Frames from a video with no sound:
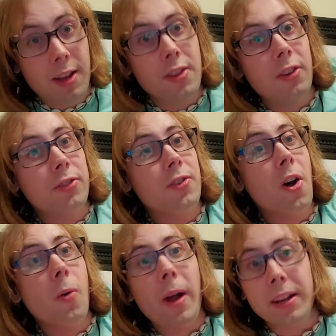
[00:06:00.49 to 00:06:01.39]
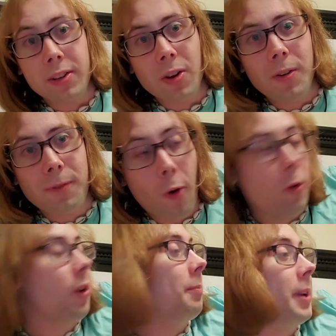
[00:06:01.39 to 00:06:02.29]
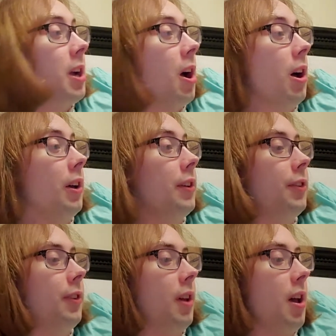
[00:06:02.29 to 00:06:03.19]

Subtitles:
There's no way to go forward because